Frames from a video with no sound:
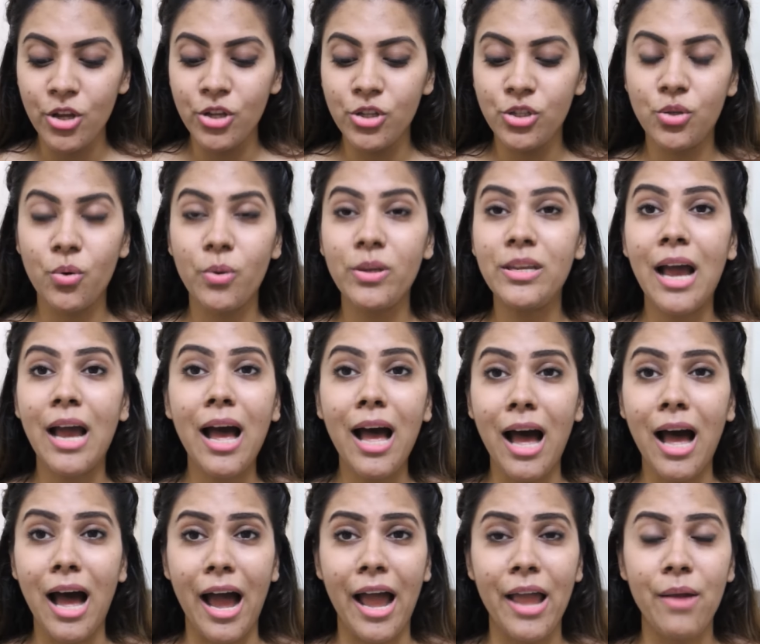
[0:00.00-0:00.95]
So yeah,
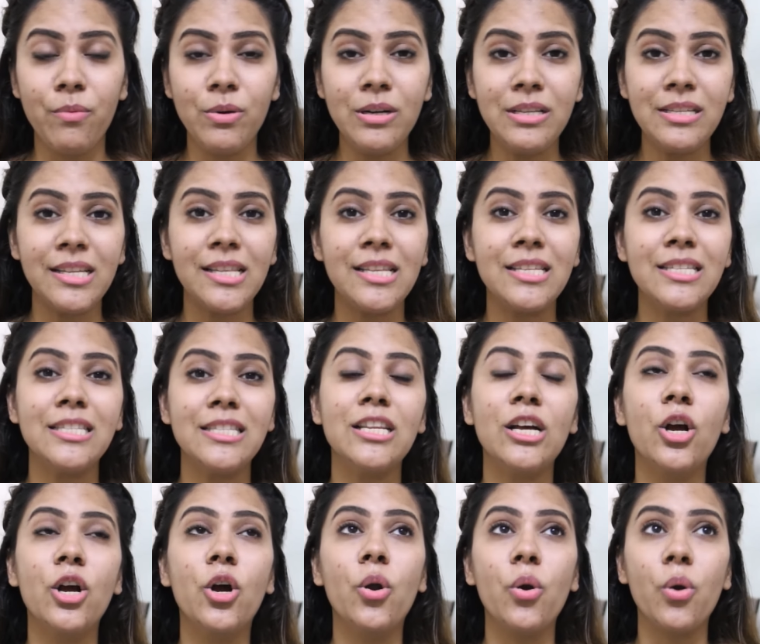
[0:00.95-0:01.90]
I would say this is
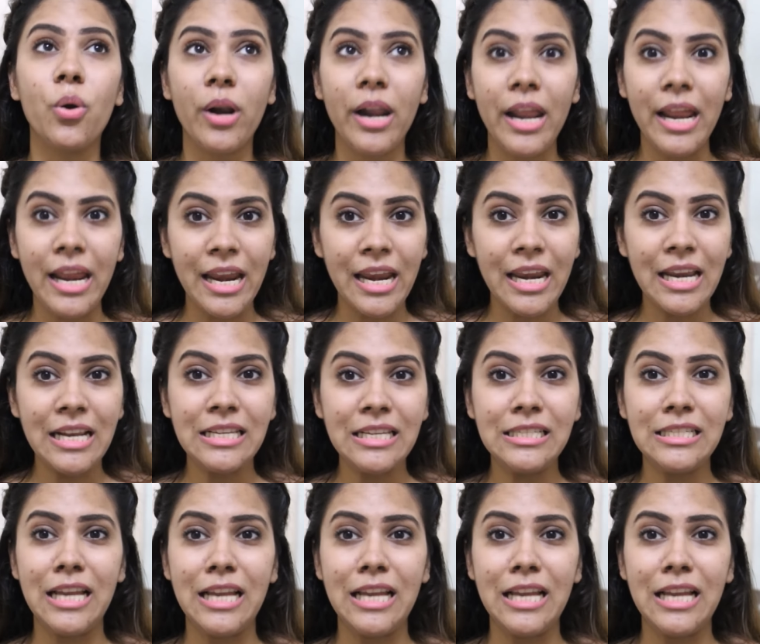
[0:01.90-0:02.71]
a great